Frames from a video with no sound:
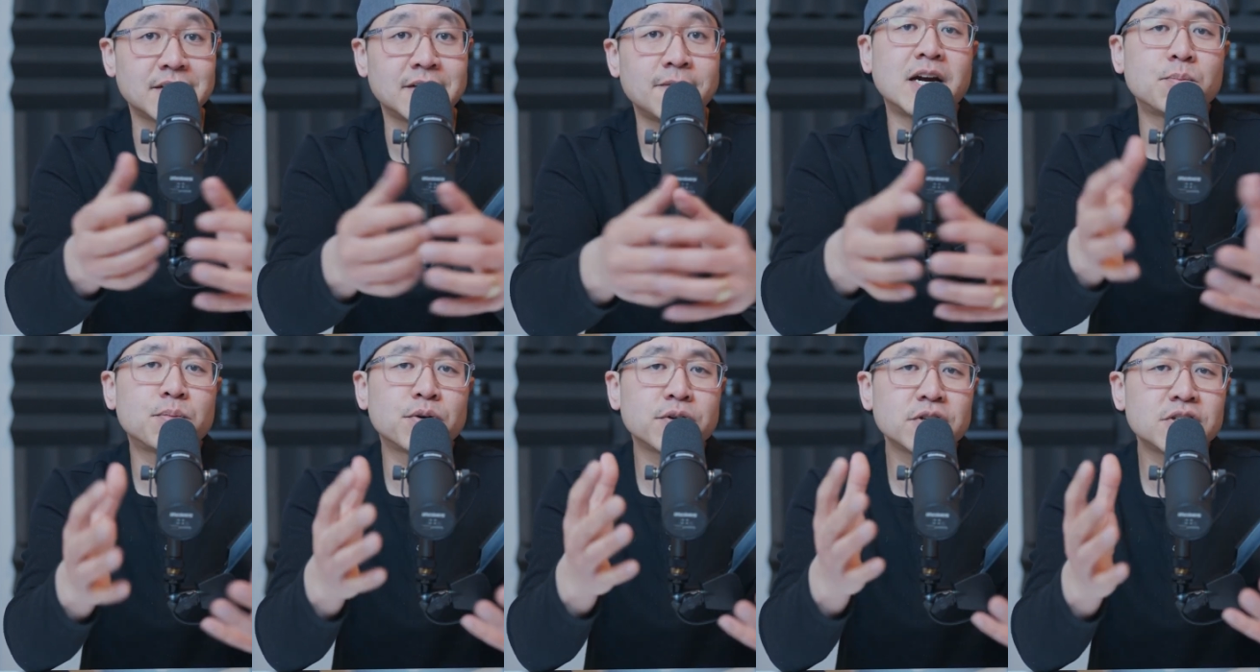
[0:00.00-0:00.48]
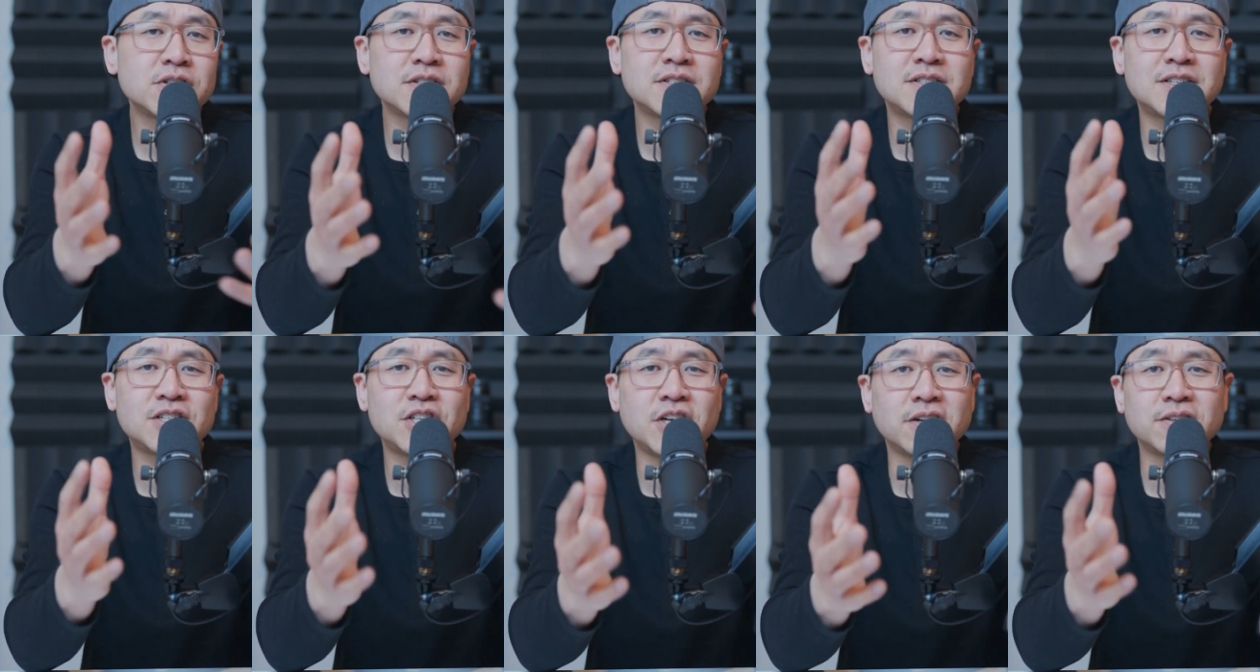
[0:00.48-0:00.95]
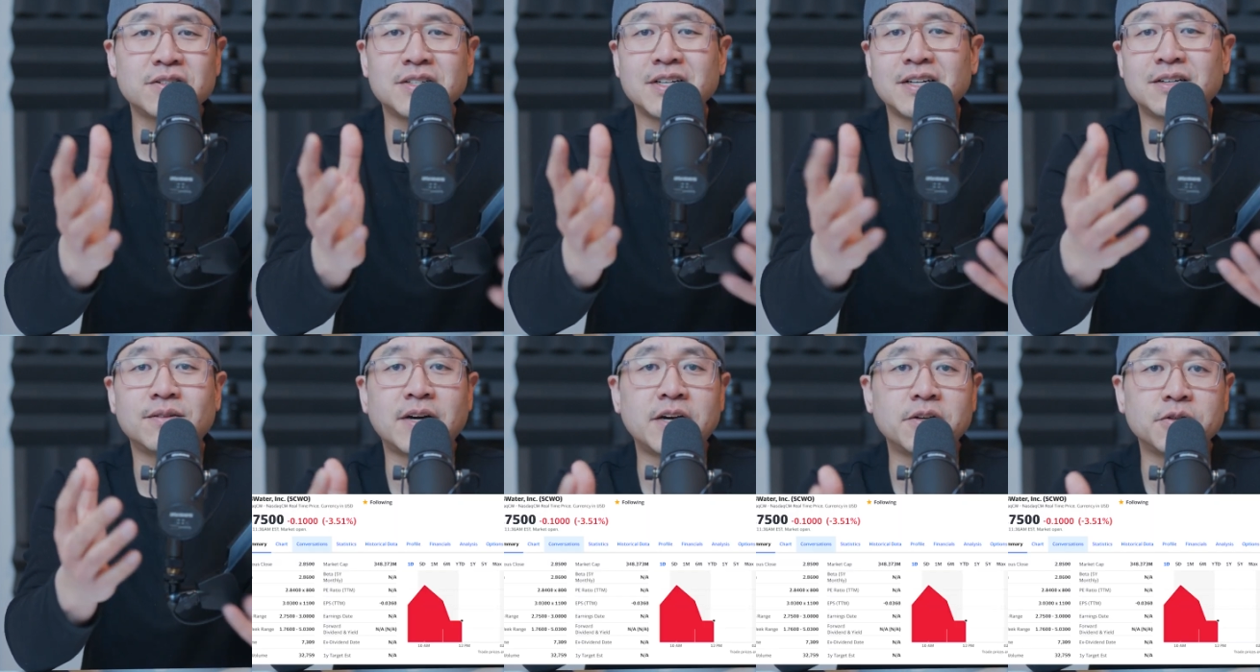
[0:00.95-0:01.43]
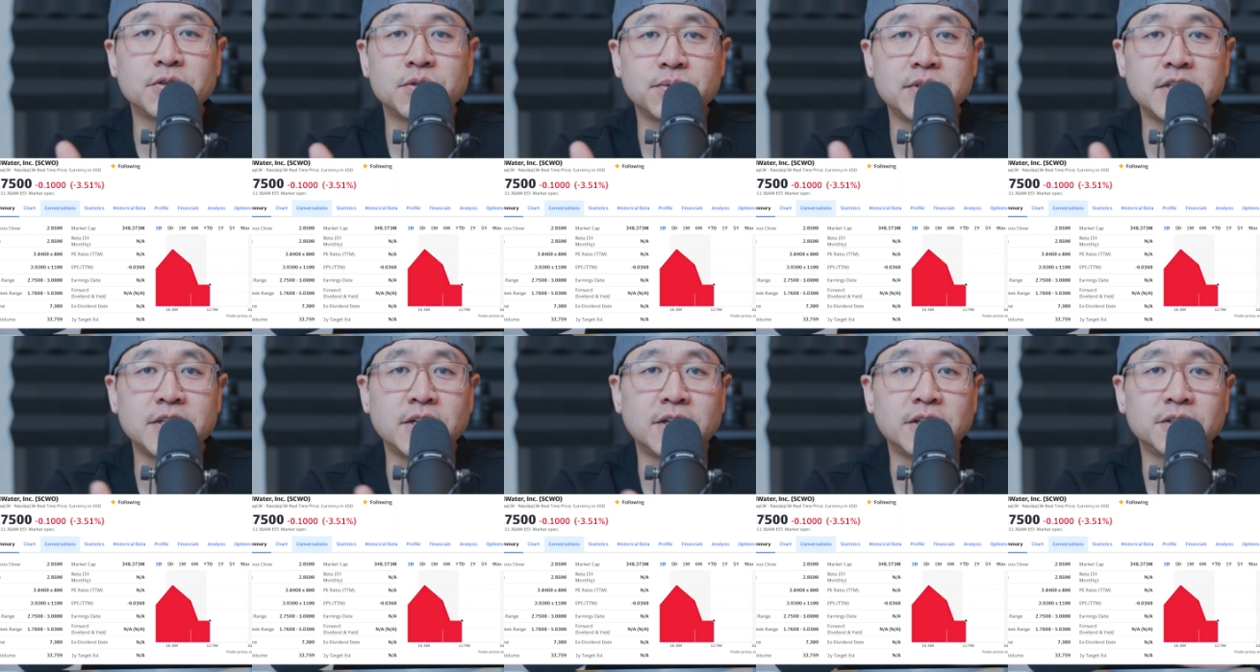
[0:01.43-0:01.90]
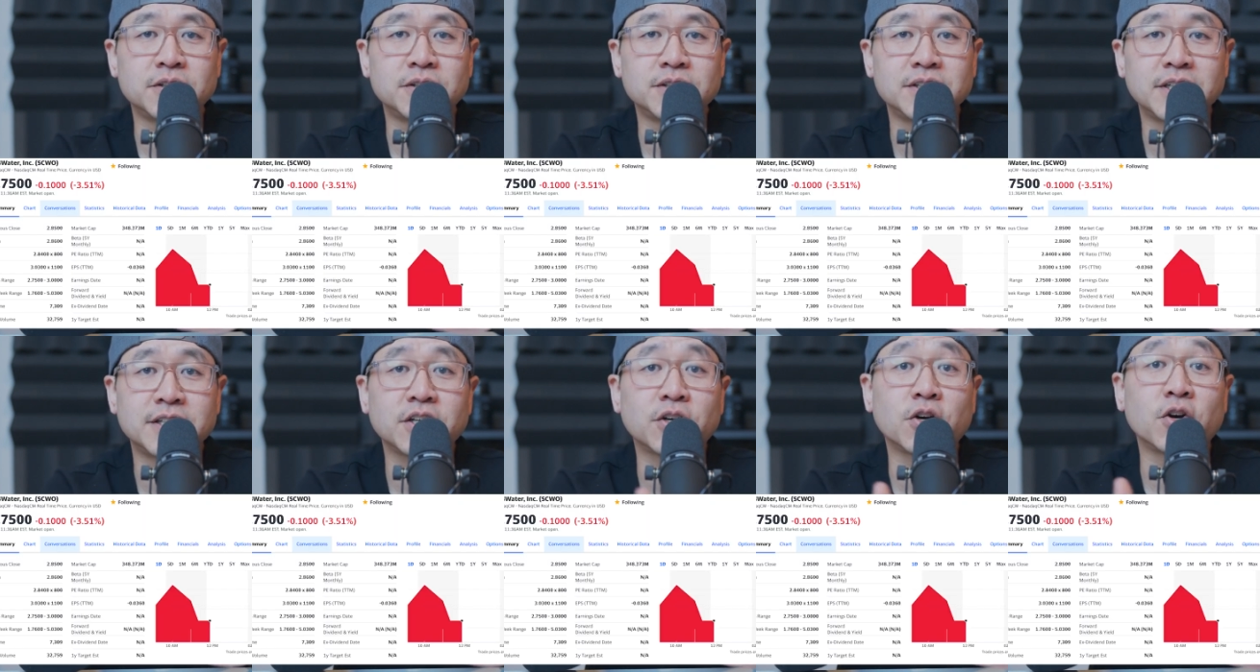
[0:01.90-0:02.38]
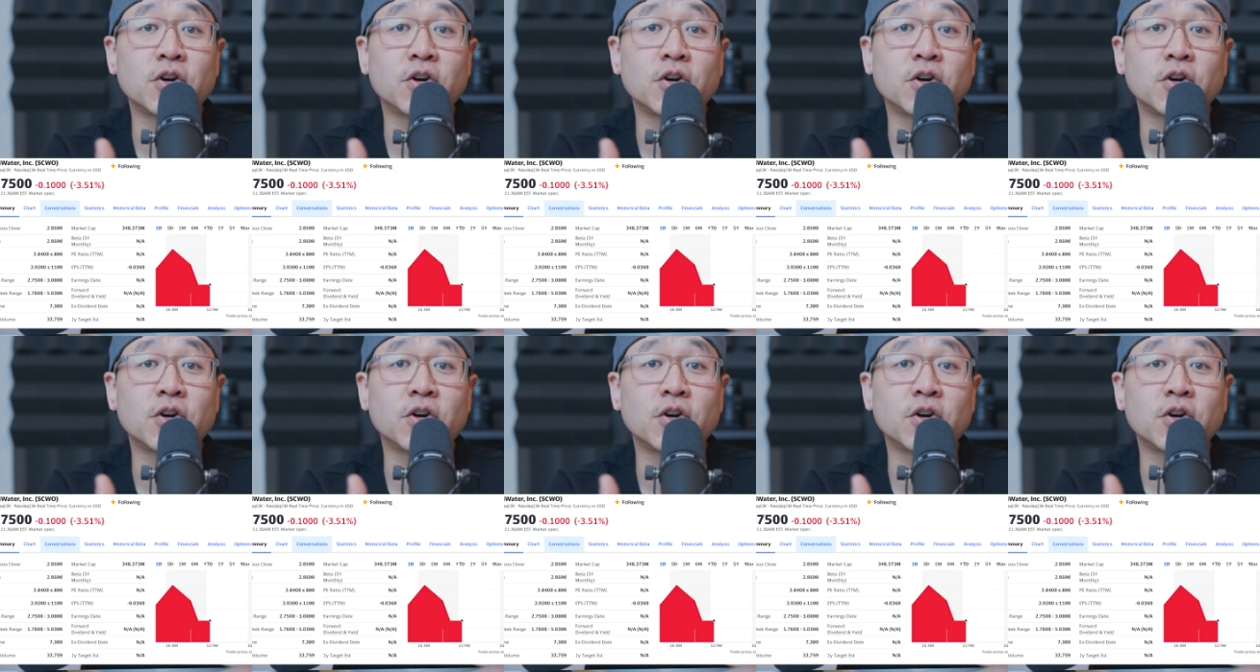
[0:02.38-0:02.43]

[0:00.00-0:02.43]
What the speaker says: Now, I purchased shares at around $3, and the